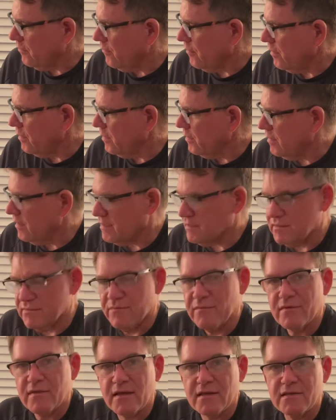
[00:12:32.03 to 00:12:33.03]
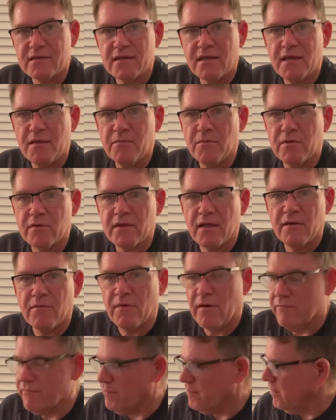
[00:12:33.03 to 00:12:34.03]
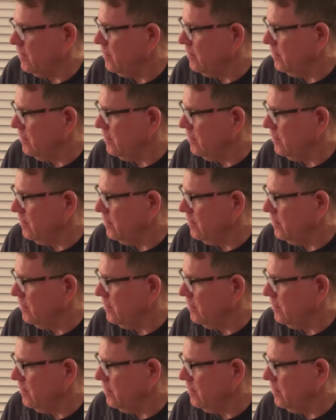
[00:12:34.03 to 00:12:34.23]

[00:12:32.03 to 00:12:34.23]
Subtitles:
already. That's a key book that I want for my